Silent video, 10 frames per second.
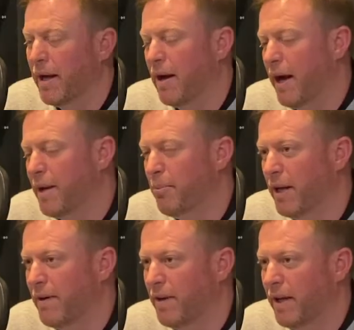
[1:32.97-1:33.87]
I can
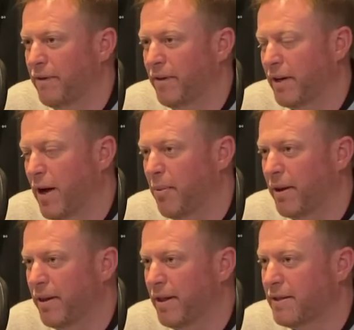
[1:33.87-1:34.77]
believe it if a couple
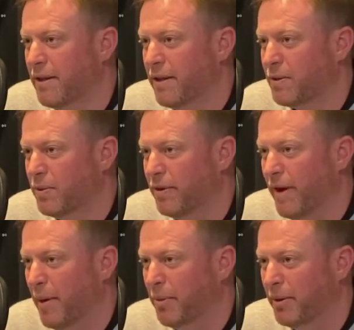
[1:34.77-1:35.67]
of these things would have
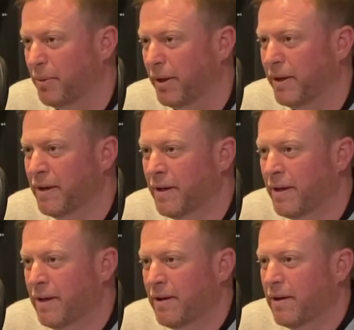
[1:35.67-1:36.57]
happened, but
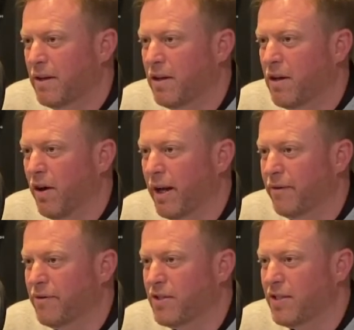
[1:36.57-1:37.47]
you can't have
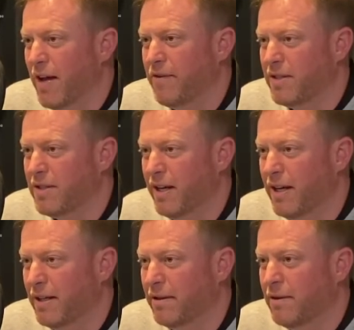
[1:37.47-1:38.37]

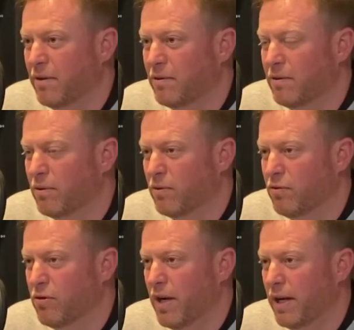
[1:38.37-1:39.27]
17
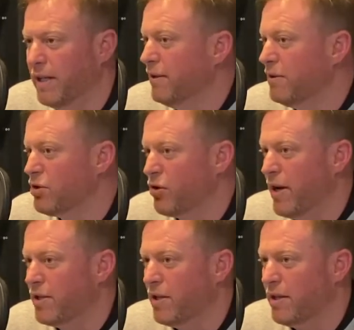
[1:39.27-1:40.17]
really
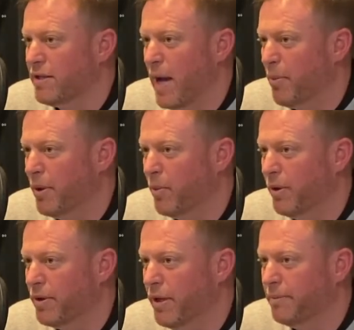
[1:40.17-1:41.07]
strange things happen in 1 year.